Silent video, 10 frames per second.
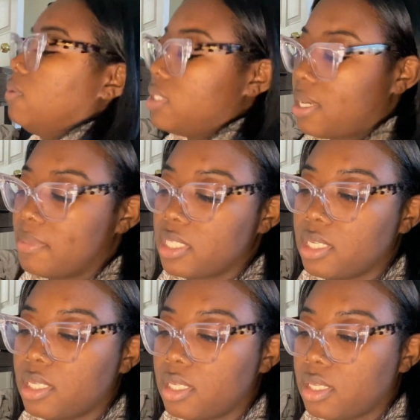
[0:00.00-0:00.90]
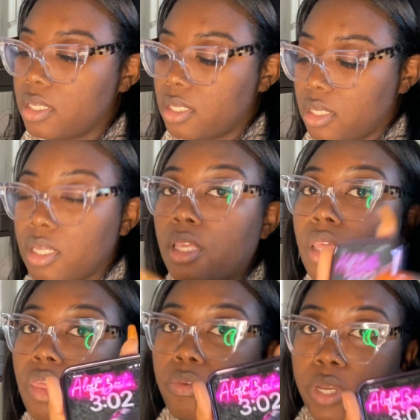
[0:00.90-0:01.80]
what time is it?
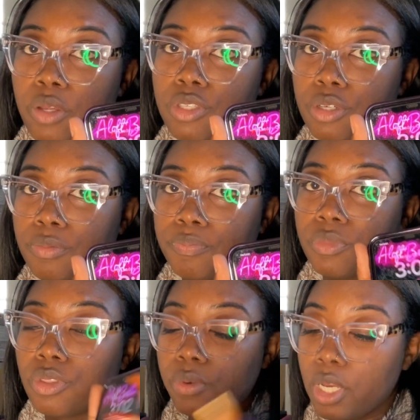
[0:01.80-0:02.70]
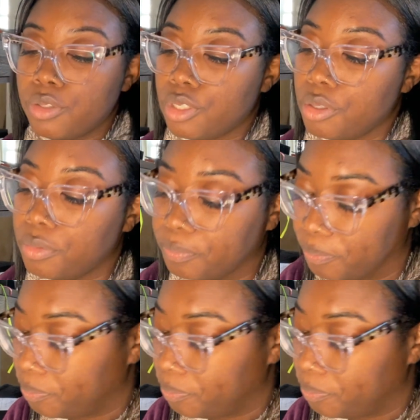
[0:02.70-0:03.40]
3:02.